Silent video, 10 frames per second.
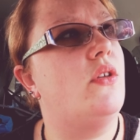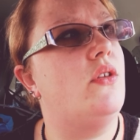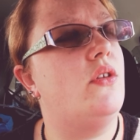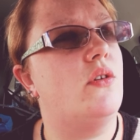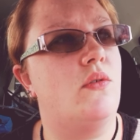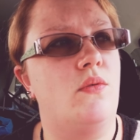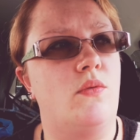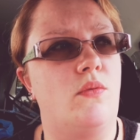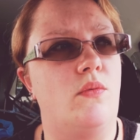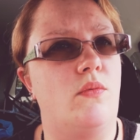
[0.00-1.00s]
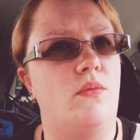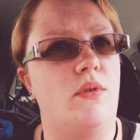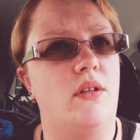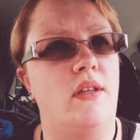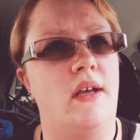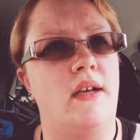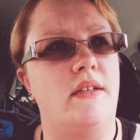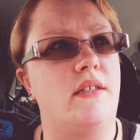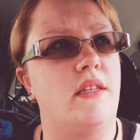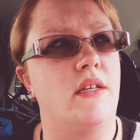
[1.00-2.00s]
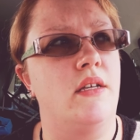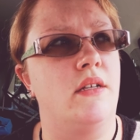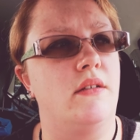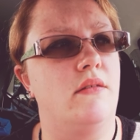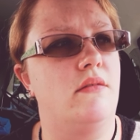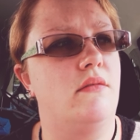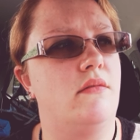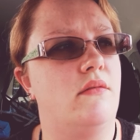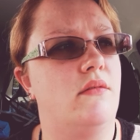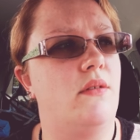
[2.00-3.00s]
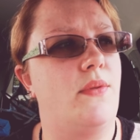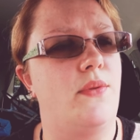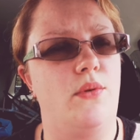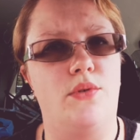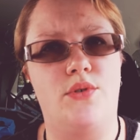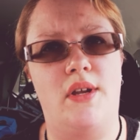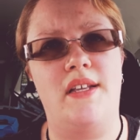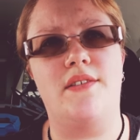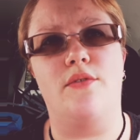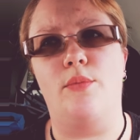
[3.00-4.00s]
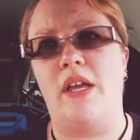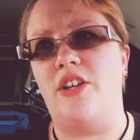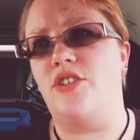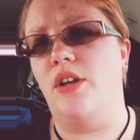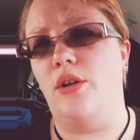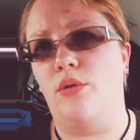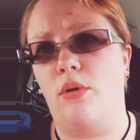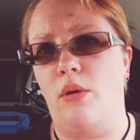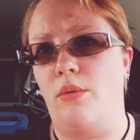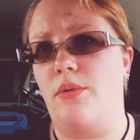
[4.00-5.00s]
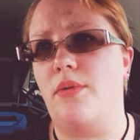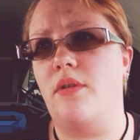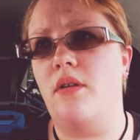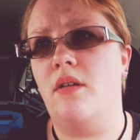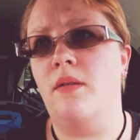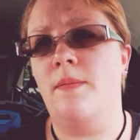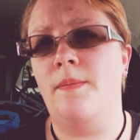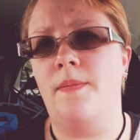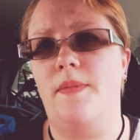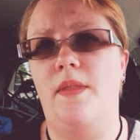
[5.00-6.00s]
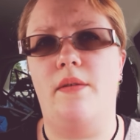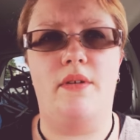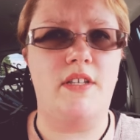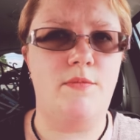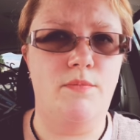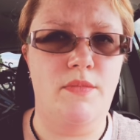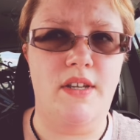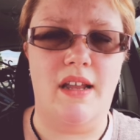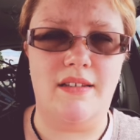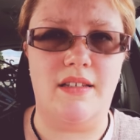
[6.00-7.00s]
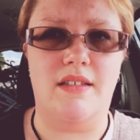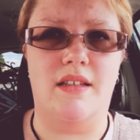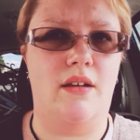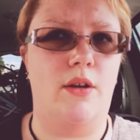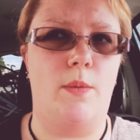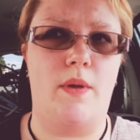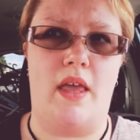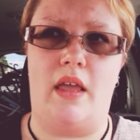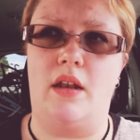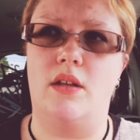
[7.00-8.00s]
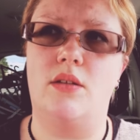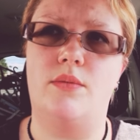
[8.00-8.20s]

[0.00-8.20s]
You realize that through transformation and growth, there is necessary pain.